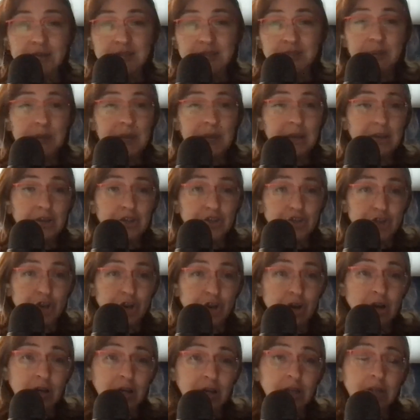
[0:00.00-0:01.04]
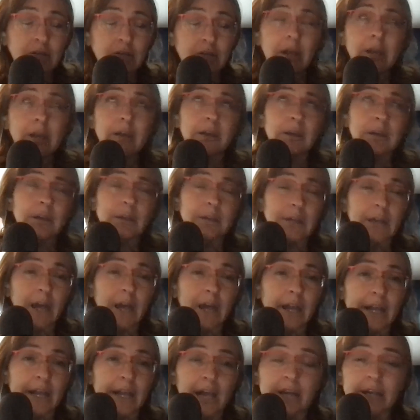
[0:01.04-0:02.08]
is being a jerk and you're like, oh God,
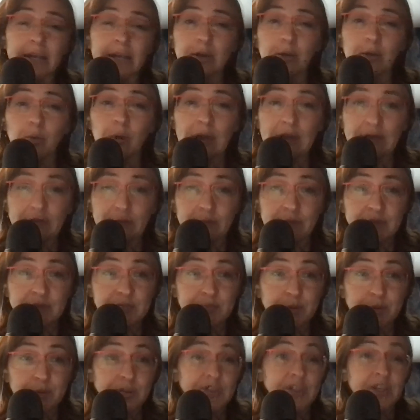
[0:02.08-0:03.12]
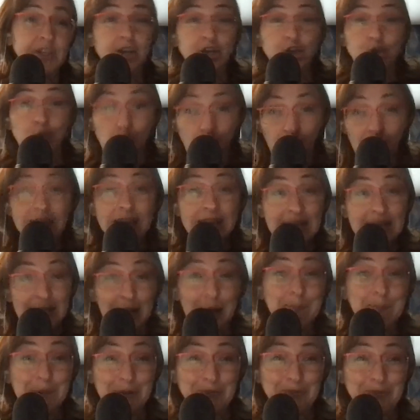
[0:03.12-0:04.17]
I got to get away from this person. And you want to get
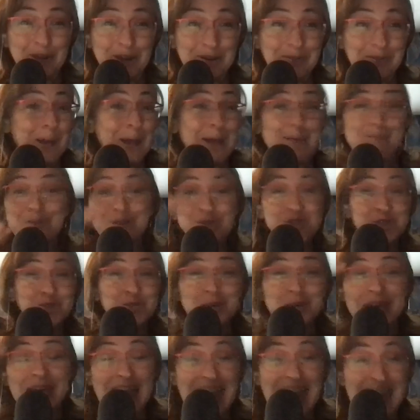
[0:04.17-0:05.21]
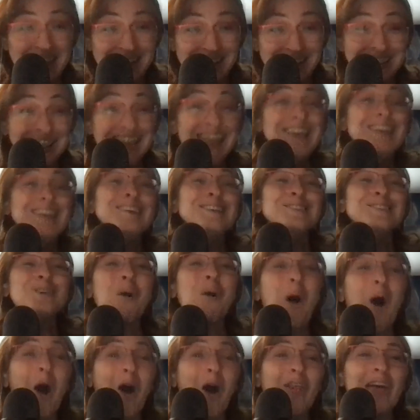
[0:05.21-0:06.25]
up and run away, but you can't. So
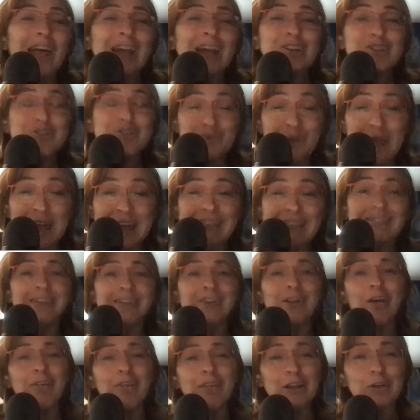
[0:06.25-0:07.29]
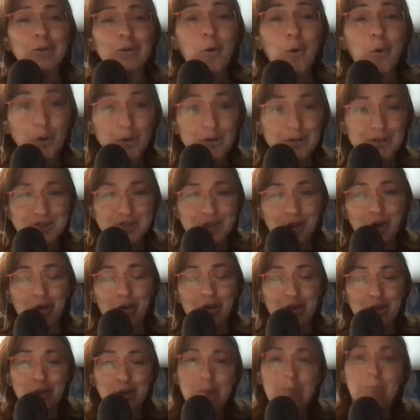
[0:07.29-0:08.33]
all that adrenaline, all that cortisol
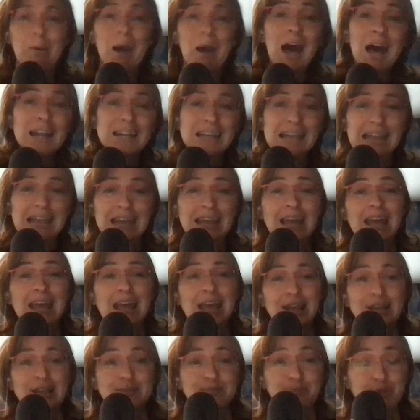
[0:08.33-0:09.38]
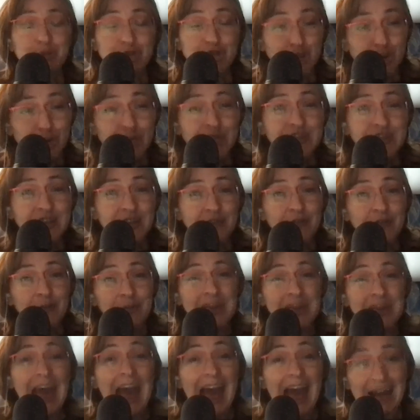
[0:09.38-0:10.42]
that your body is producing from
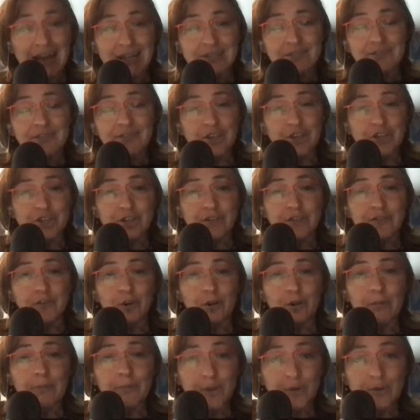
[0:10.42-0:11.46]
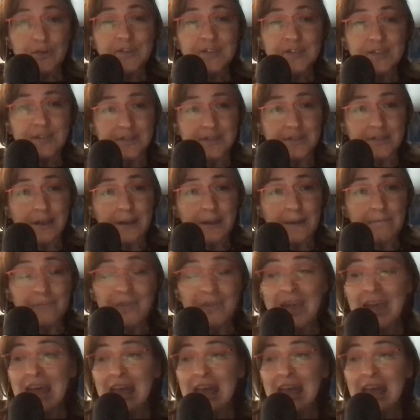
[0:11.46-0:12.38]
the activation of your immune system